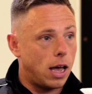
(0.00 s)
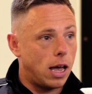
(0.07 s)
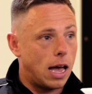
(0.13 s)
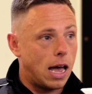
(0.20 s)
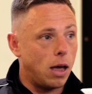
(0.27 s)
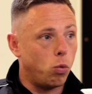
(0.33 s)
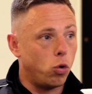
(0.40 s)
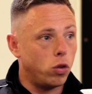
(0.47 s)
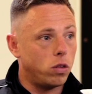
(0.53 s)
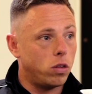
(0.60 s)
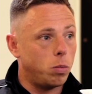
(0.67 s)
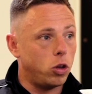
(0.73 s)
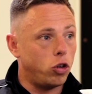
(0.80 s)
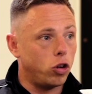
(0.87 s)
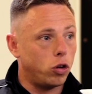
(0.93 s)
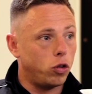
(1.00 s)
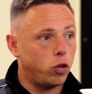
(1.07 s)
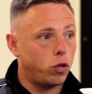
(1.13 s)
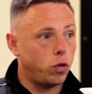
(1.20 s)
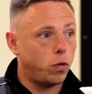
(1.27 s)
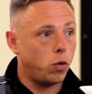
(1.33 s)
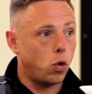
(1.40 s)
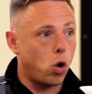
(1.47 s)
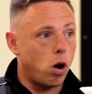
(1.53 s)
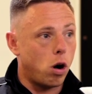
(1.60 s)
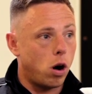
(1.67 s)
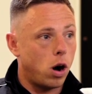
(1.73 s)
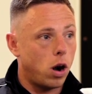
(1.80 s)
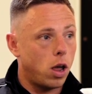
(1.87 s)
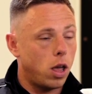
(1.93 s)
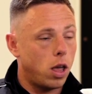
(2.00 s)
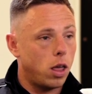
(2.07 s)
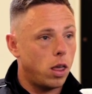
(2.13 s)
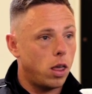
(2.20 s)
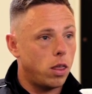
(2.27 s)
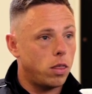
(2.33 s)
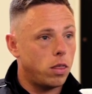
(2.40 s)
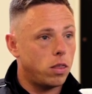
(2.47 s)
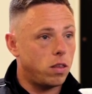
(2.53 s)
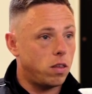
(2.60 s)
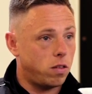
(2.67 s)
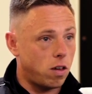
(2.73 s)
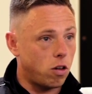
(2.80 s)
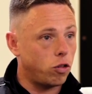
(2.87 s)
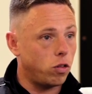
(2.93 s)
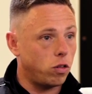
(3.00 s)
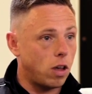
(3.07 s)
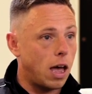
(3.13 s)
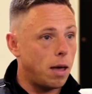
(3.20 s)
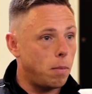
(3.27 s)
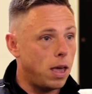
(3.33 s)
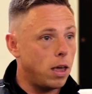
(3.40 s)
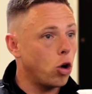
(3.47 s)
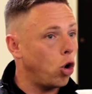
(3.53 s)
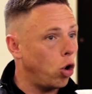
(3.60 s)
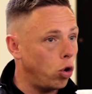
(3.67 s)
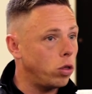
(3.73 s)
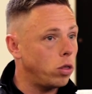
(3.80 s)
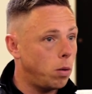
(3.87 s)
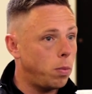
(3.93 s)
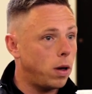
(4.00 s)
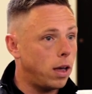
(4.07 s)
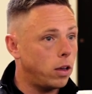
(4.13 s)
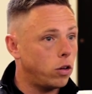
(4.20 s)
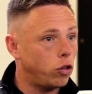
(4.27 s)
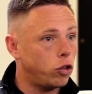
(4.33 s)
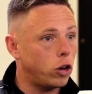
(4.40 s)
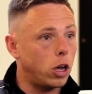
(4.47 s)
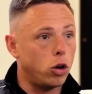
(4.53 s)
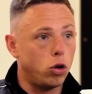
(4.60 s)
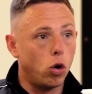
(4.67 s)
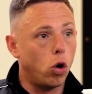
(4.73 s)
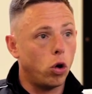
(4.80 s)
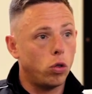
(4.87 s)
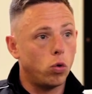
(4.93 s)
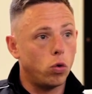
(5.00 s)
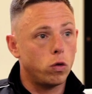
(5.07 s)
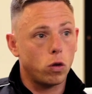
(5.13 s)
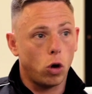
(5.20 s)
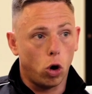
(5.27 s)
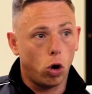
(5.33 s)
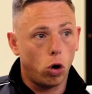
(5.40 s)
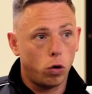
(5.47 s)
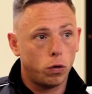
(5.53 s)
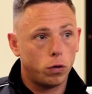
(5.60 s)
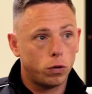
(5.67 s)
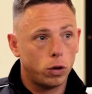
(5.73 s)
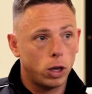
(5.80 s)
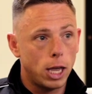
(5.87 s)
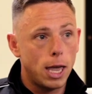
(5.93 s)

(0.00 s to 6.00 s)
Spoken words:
I want to be judged for the decisions that I make on the pitch and not those off.